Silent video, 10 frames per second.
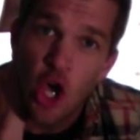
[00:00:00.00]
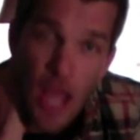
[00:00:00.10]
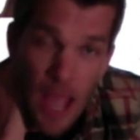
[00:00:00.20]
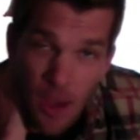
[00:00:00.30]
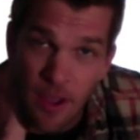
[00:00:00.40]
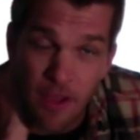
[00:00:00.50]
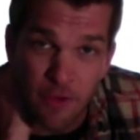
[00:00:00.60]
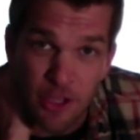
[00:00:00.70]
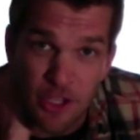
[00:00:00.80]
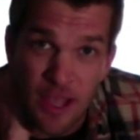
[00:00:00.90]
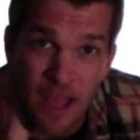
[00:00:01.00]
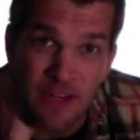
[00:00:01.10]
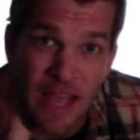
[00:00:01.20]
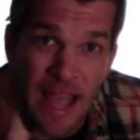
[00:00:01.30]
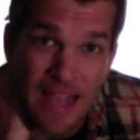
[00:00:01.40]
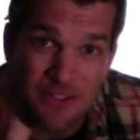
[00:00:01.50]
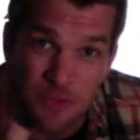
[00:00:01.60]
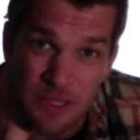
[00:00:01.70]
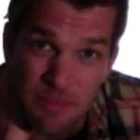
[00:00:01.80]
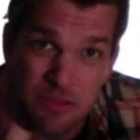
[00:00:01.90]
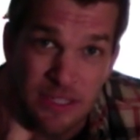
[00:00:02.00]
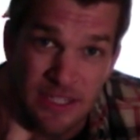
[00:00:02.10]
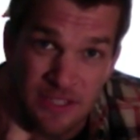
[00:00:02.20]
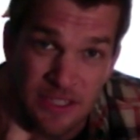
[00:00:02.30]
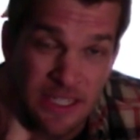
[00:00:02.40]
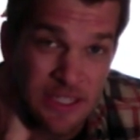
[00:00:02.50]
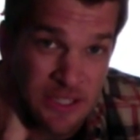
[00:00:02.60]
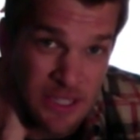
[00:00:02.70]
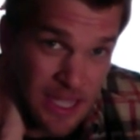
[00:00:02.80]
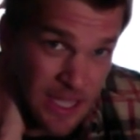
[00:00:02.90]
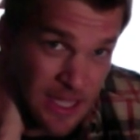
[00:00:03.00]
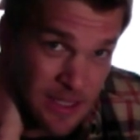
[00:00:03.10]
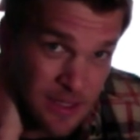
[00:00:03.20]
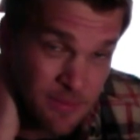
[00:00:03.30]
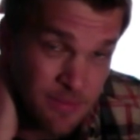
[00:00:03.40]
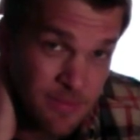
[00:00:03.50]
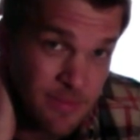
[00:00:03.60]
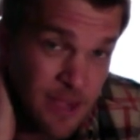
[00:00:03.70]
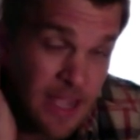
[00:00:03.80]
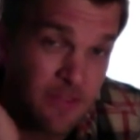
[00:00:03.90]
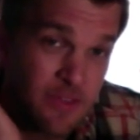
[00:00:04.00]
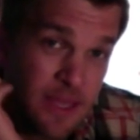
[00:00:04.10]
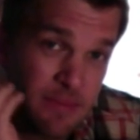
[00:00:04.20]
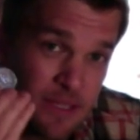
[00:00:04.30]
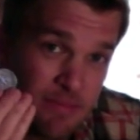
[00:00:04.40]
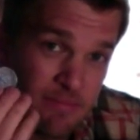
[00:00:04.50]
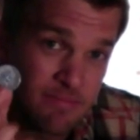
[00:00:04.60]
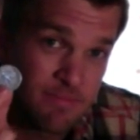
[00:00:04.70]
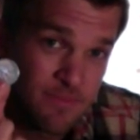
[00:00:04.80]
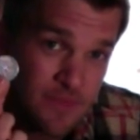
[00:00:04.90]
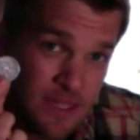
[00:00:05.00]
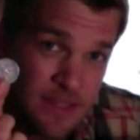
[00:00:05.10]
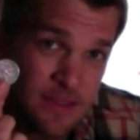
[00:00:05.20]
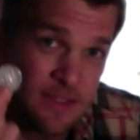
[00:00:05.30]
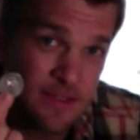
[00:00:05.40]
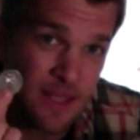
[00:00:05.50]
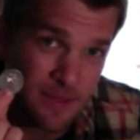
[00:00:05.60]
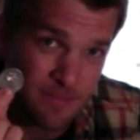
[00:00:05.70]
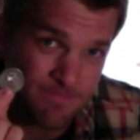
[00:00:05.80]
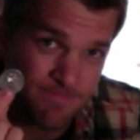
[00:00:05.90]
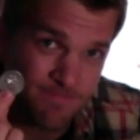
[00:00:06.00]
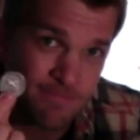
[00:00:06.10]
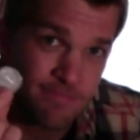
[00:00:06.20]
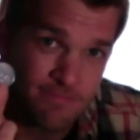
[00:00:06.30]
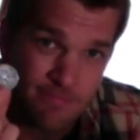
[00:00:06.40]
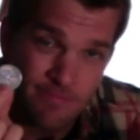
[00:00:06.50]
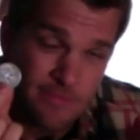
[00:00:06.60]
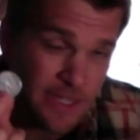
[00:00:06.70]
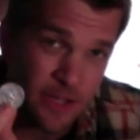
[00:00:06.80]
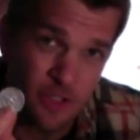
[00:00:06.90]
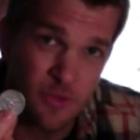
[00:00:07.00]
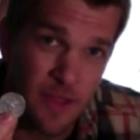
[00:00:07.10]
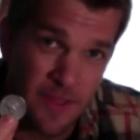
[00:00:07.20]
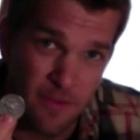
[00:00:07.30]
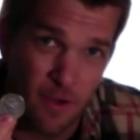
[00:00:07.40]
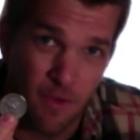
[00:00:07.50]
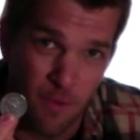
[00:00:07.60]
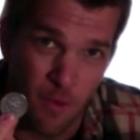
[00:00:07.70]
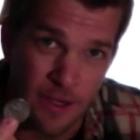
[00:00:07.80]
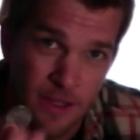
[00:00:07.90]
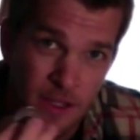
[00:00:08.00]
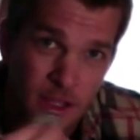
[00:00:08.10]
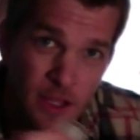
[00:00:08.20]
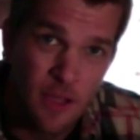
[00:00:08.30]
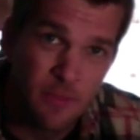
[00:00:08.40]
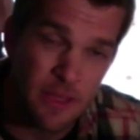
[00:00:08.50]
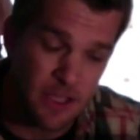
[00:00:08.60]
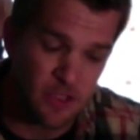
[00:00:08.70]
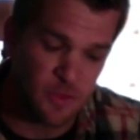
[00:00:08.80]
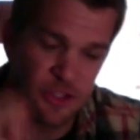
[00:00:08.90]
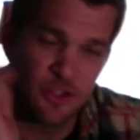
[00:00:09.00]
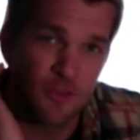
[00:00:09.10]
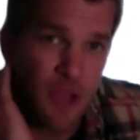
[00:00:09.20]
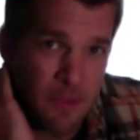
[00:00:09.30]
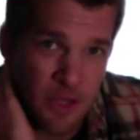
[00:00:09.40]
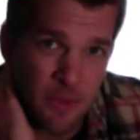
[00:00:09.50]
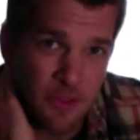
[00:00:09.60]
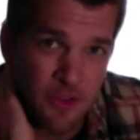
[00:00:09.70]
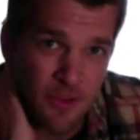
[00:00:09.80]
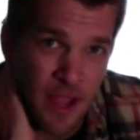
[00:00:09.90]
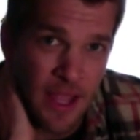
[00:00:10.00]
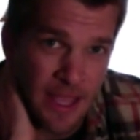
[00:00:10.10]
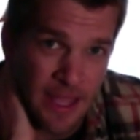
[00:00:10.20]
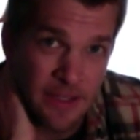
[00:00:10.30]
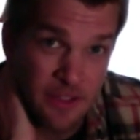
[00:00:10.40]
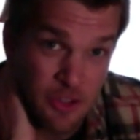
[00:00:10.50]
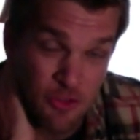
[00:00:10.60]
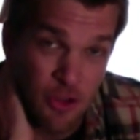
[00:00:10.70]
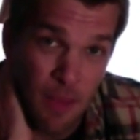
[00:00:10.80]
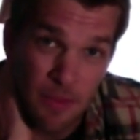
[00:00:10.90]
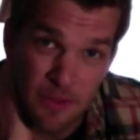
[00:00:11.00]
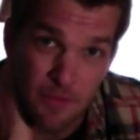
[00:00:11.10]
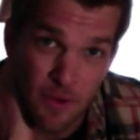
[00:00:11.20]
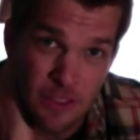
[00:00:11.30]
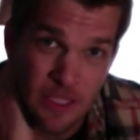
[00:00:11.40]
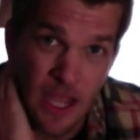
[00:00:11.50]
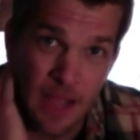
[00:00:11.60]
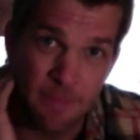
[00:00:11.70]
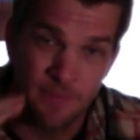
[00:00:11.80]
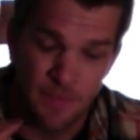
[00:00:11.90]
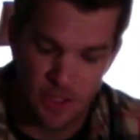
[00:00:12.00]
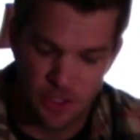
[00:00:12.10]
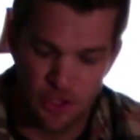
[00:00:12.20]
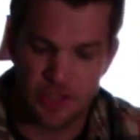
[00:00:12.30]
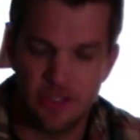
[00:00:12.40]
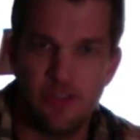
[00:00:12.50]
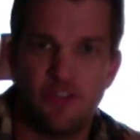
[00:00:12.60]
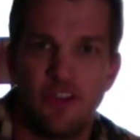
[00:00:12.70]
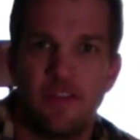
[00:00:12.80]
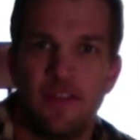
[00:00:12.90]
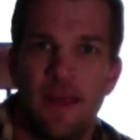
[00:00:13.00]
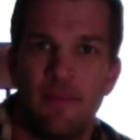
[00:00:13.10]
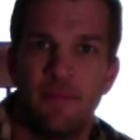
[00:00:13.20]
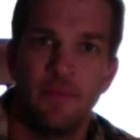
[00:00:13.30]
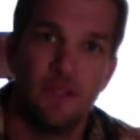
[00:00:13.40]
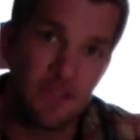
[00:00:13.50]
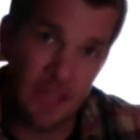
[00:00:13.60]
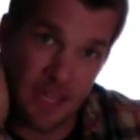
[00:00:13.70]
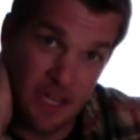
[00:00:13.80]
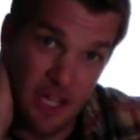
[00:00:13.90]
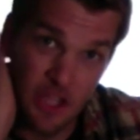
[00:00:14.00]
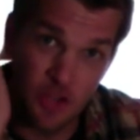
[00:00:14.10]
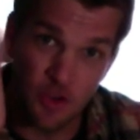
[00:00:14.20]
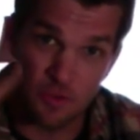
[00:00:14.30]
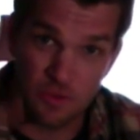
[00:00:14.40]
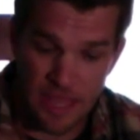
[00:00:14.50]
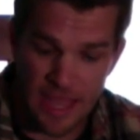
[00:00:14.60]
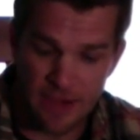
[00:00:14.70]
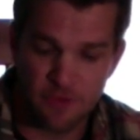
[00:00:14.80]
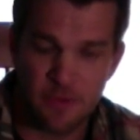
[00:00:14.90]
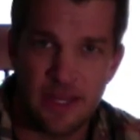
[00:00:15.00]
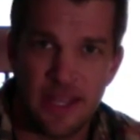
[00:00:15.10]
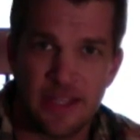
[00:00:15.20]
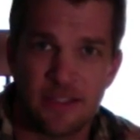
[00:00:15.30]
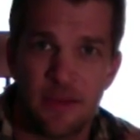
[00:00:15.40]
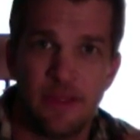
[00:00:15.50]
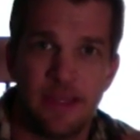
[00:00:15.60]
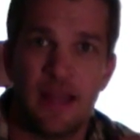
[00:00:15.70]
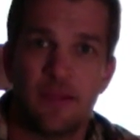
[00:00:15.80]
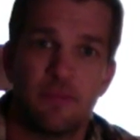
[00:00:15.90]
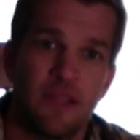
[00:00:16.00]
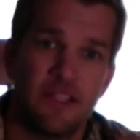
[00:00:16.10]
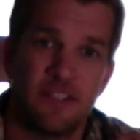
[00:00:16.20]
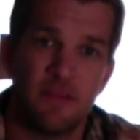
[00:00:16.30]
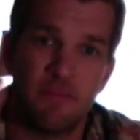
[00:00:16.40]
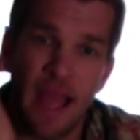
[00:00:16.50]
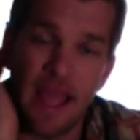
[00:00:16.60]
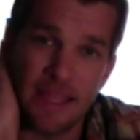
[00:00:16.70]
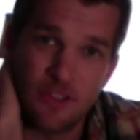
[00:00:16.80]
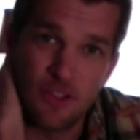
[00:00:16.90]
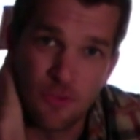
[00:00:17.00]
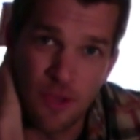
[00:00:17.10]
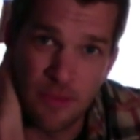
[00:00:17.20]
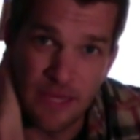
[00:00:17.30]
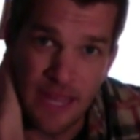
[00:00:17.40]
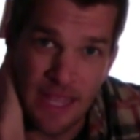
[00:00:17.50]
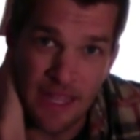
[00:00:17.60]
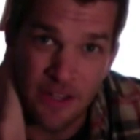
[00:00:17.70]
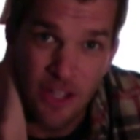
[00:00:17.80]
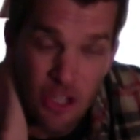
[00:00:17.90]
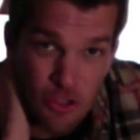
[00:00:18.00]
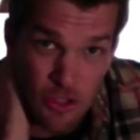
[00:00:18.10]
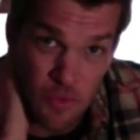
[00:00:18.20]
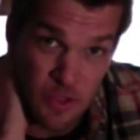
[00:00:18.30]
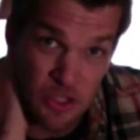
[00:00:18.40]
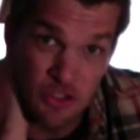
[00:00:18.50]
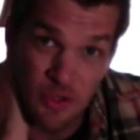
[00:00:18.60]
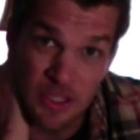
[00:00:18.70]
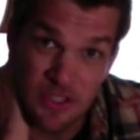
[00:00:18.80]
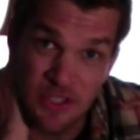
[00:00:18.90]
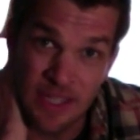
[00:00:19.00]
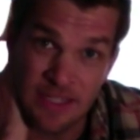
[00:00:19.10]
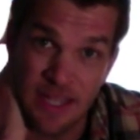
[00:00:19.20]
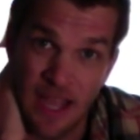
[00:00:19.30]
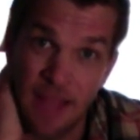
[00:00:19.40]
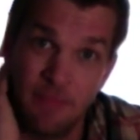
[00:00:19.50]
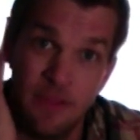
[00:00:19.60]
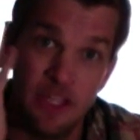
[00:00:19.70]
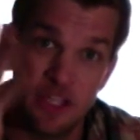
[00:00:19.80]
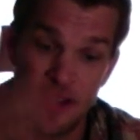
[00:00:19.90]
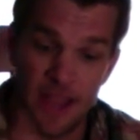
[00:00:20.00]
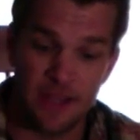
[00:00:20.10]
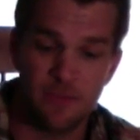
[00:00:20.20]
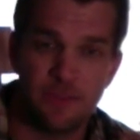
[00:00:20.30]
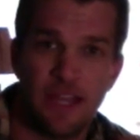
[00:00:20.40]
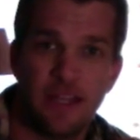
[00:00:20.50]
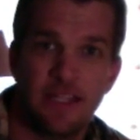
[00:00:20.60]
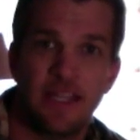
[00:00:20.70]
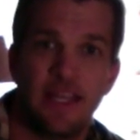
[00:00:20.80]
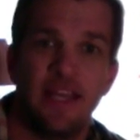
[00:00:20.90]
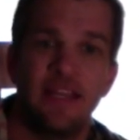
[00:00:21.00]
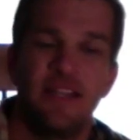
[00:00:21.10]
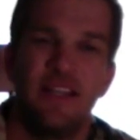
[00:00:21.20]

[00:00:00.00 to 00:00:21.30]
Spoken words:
However, you haven't actually placed it into the hand. I have kept it in this hand. And here's why they fall for it. Because when you're rubbing it with your right hand and you drop it the first time, you're conditioning them that your hand from the neck is coming down and placing it back into the rubbing hand. So that when you do it a second time, your hand comes down again,